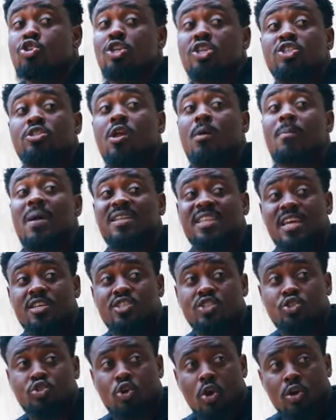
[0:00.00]
You, it's not mouth that
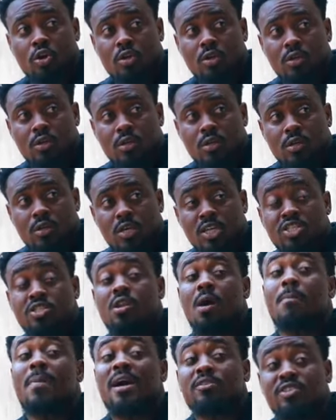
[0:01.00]
uses to talk. It's
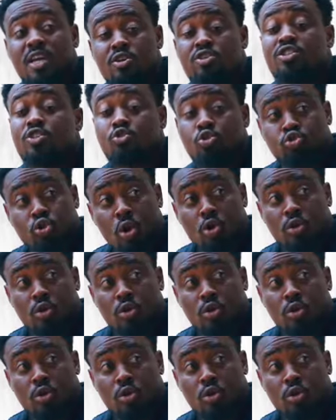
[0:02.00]
not mouth that uses to